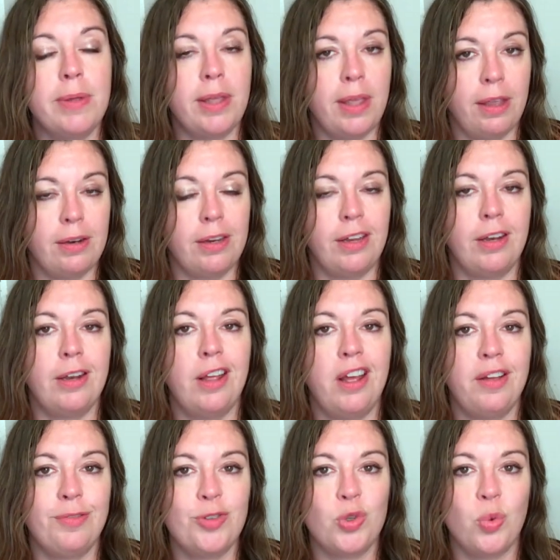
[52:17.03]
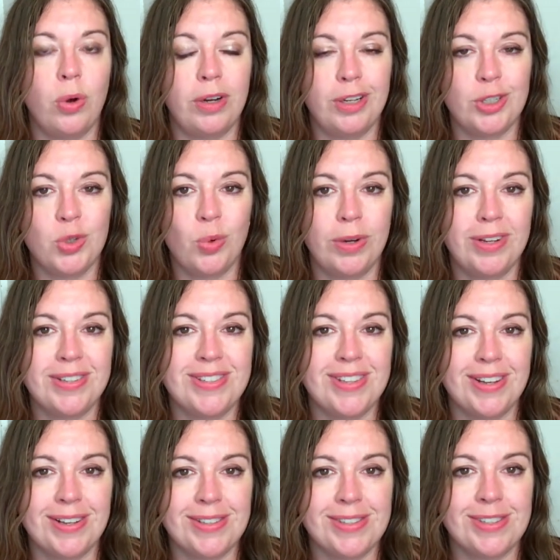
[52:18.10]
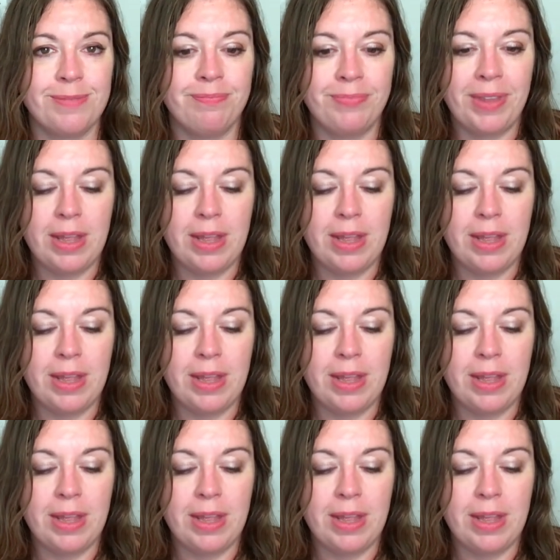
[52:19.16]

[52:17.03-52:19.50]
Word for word: beginning of twenty twenty-six.